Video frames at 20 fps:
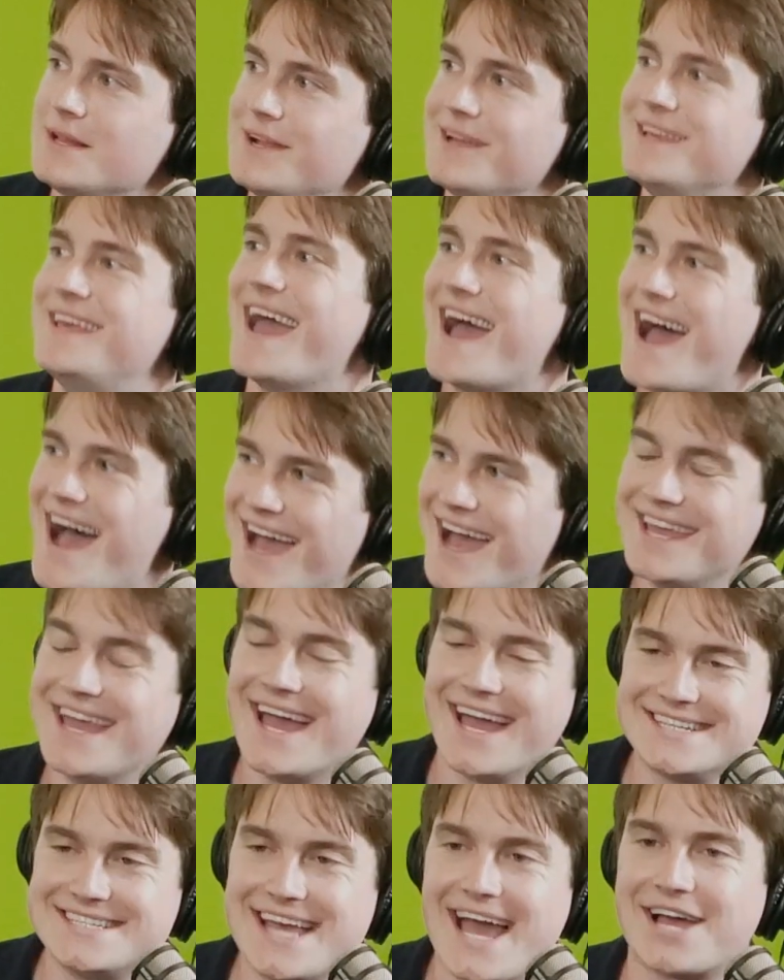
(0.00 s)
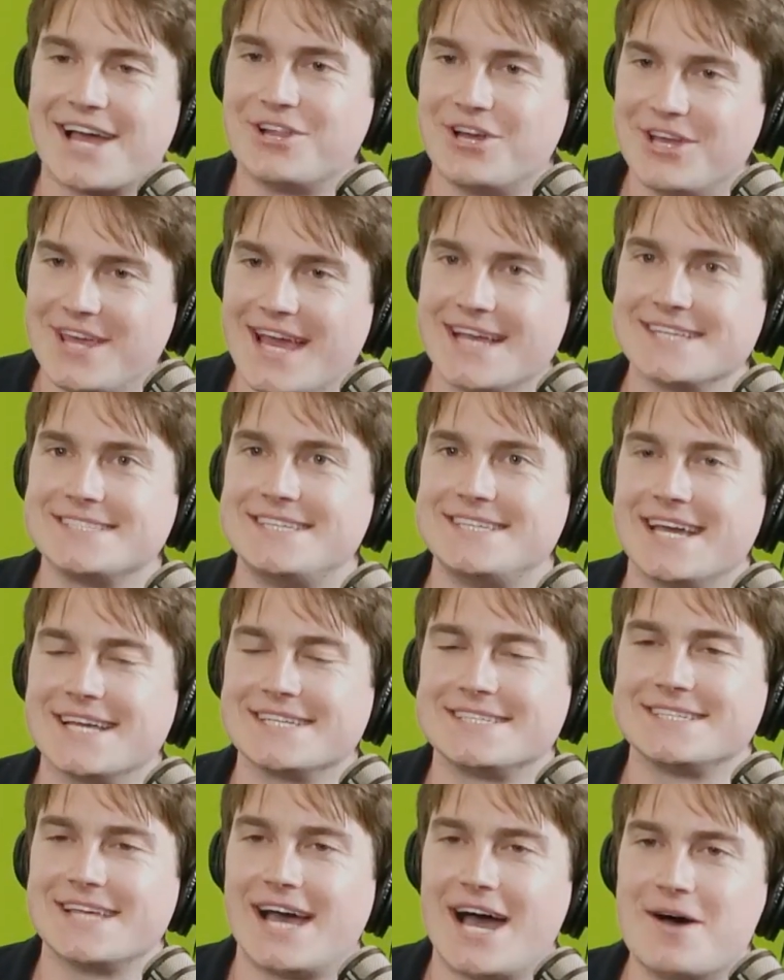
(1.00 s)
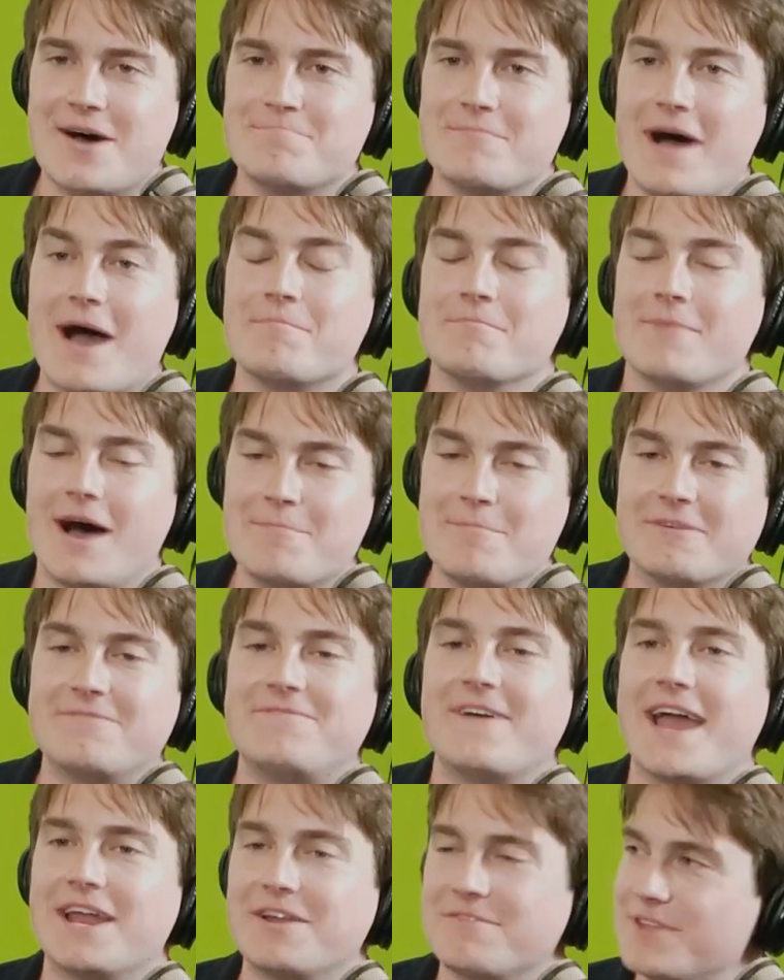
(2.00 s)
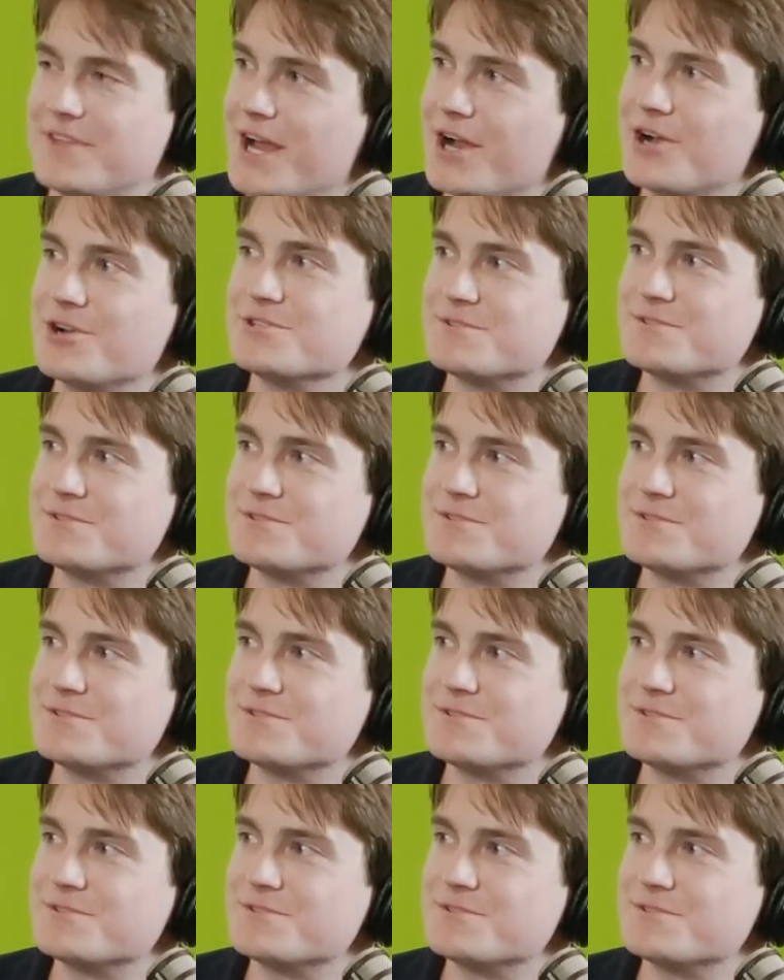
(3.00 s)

Yeah, exactly. Yes. I'm a fan of theirs.